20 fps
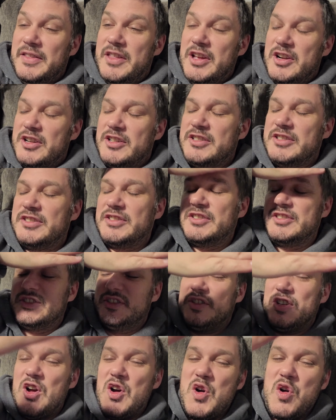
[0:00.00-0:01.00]
There's
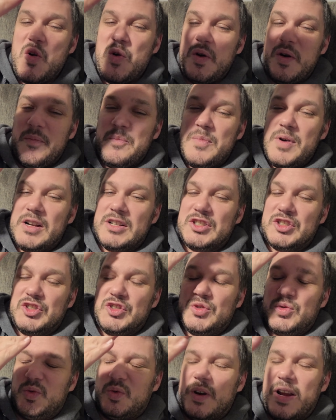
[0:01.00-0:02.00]
so much
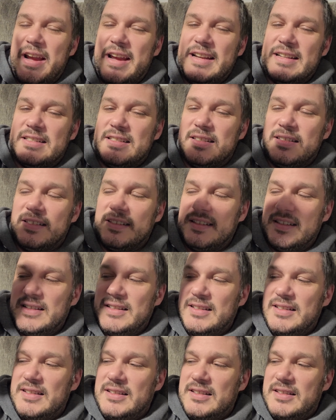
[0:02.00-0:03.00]
great.
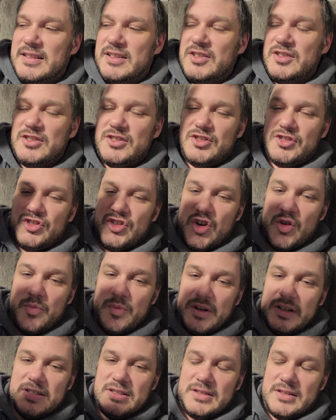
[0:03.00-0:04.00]
There's so
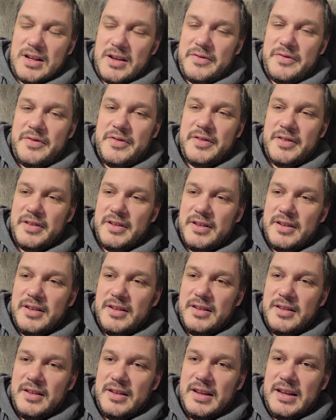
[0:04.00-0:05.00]
much stuff
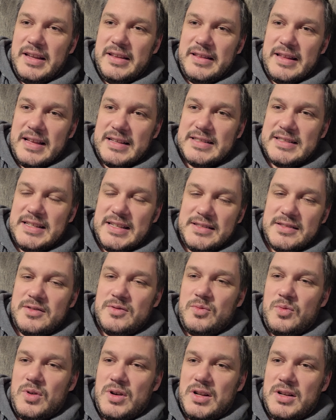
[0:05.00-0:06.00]
in that
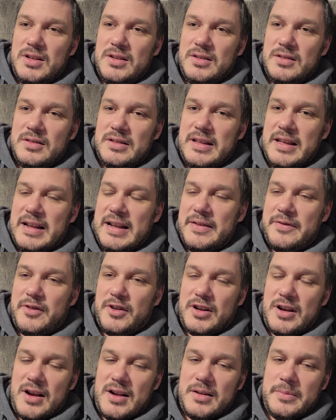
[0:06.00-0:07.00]
season one that I
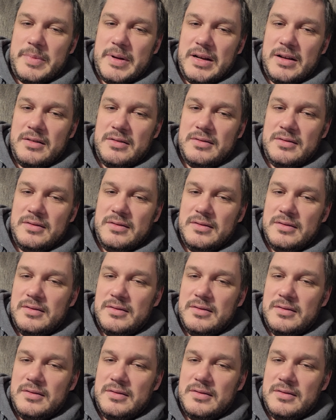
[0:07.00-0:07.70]
forgot about.